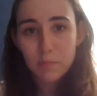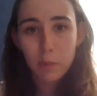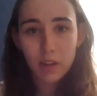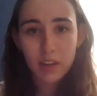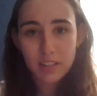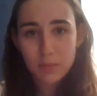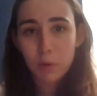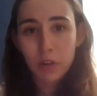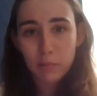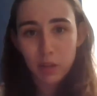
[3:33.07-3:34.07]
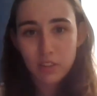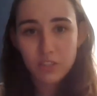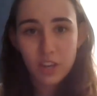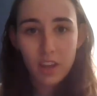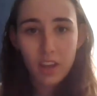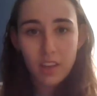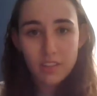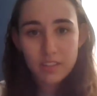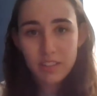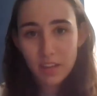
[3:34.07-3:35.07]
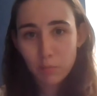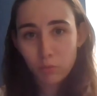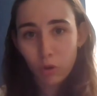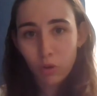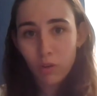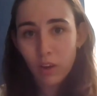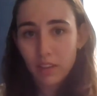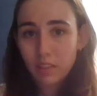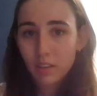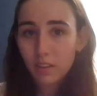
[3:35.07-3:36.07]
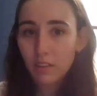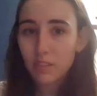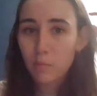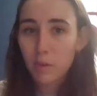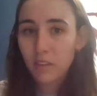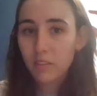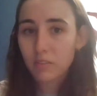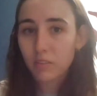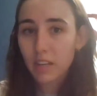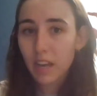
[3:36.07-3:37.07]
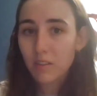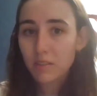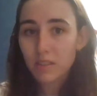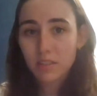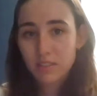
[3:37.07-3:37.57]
but it's pretty much the same role at the big three houses,